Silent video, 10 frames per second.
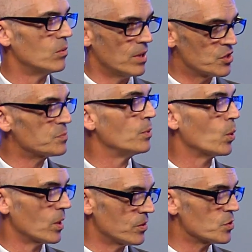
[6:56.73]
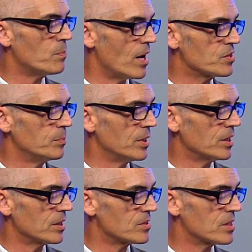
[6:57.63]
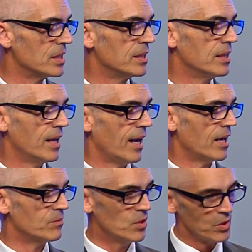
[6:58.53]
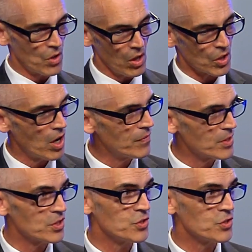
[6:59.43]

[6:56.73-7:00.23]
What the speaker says: exploring those possibilities. And you can call our office at